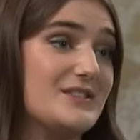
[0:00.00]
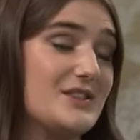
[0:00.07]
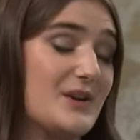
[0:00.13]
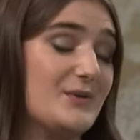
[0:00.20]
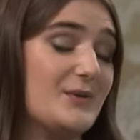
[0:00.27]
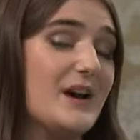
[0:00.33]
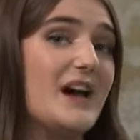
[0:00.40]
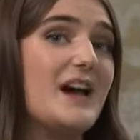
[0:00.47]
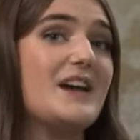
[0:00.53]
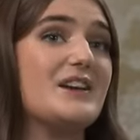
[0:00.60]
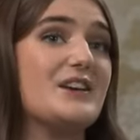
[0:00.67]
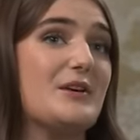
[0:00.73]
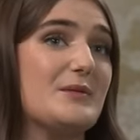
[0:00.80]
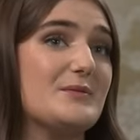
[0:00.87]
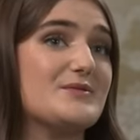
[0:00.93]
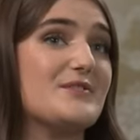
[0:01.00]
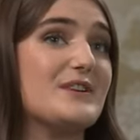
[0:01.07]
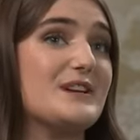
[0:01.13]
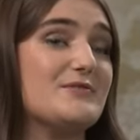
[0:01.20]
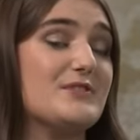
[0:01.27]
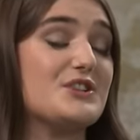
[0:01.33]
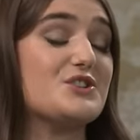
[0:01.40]
So, you know, it was
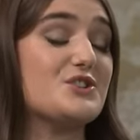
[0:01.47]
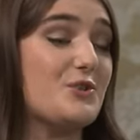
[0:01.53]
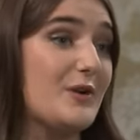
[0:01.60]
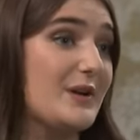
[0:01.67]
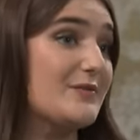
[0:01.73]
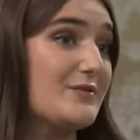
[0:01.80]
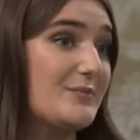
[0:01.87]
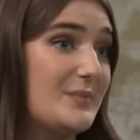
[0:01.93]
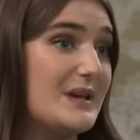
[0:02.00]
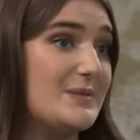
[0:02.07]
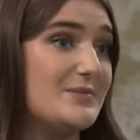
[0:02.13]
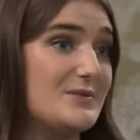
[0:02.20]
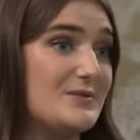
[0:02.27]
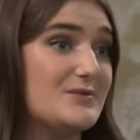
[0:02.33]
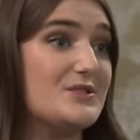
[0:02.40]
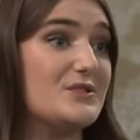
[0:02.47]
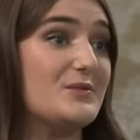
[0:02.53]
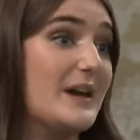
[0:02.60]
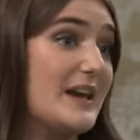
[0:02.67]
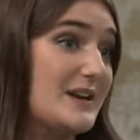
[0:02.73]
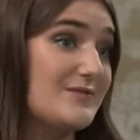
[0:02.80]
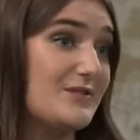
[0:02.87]
really reassuring from people
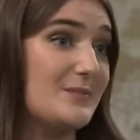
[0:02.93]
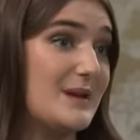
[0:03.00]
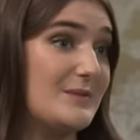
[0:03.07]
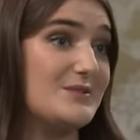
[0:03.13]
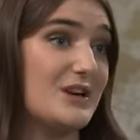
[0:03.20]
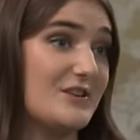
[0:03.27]
to hear from him